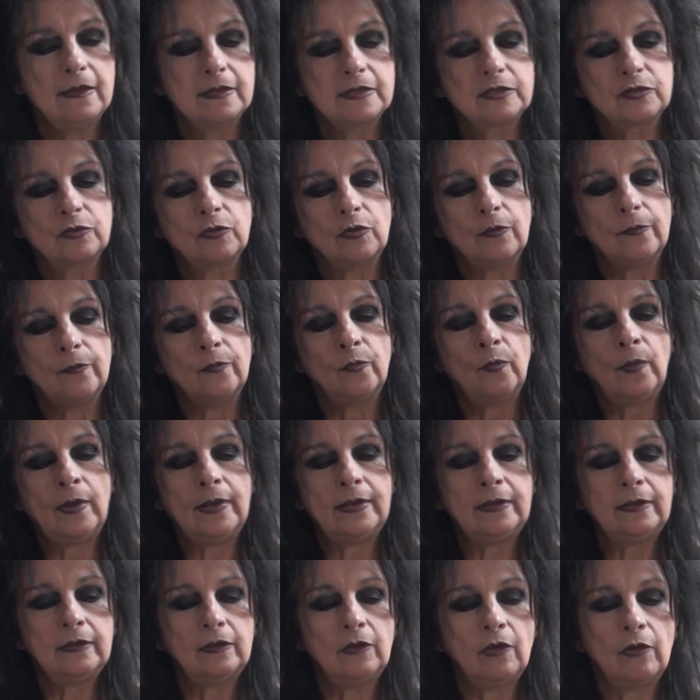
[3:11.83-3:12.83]
So
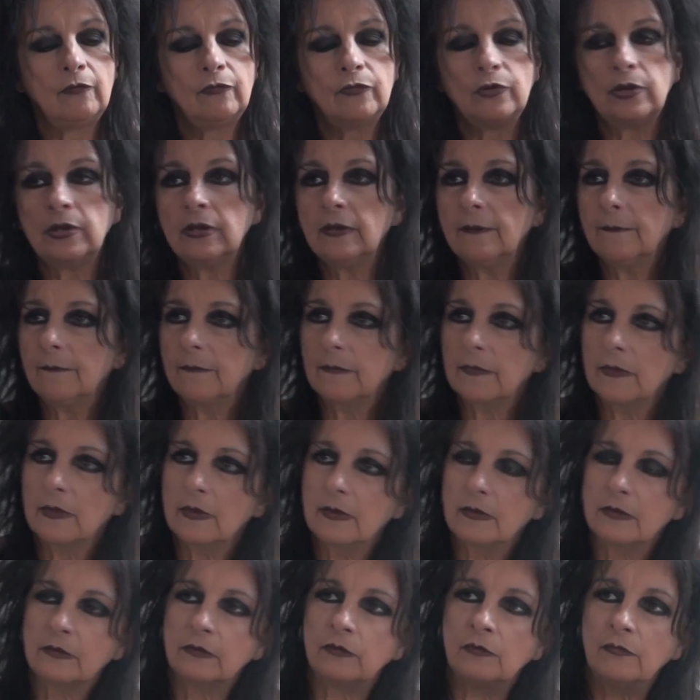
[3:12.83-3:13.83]
when covering
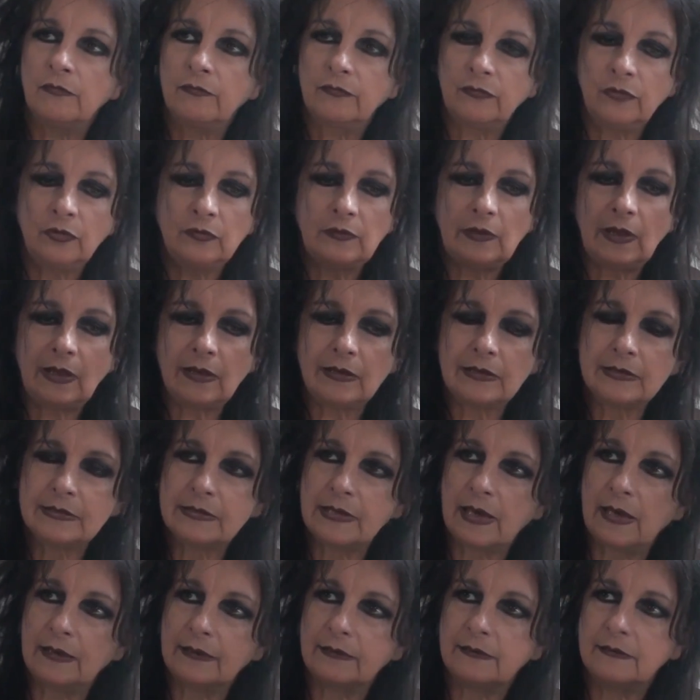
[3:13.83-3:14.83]
the total
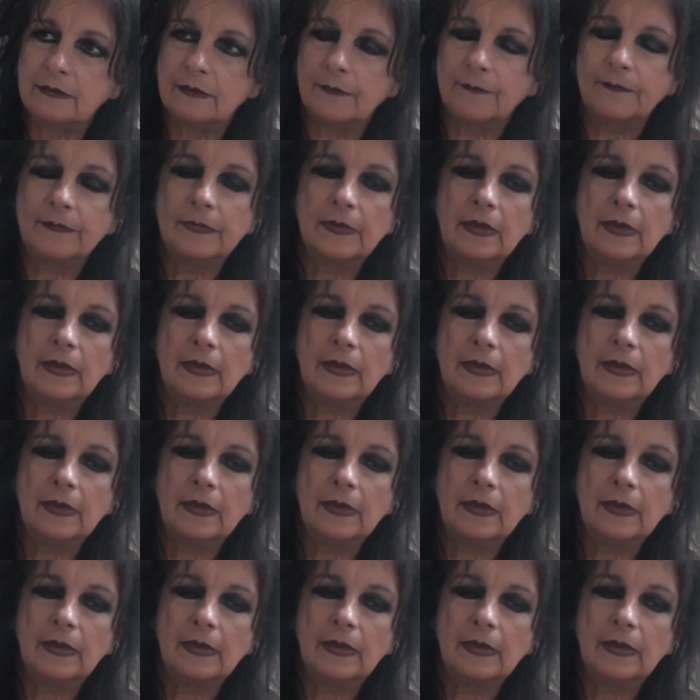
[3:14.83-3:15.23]
site